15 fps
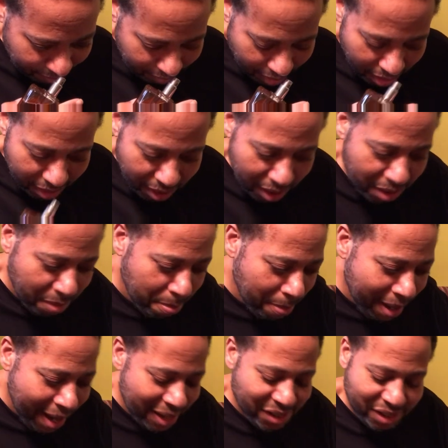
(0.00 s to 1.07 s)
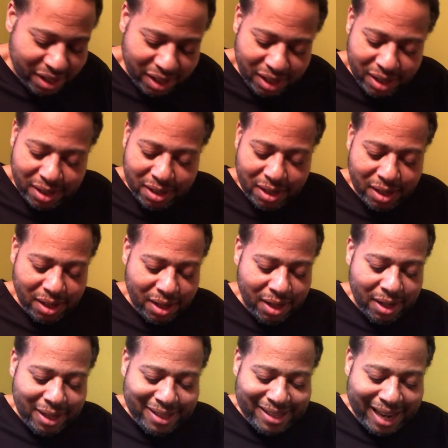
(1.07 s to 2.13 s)
Another masculine
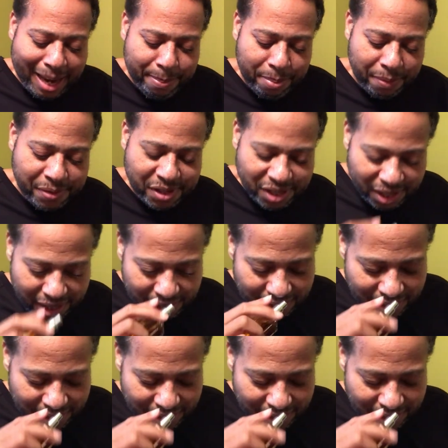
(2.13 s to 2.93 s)
type of scent.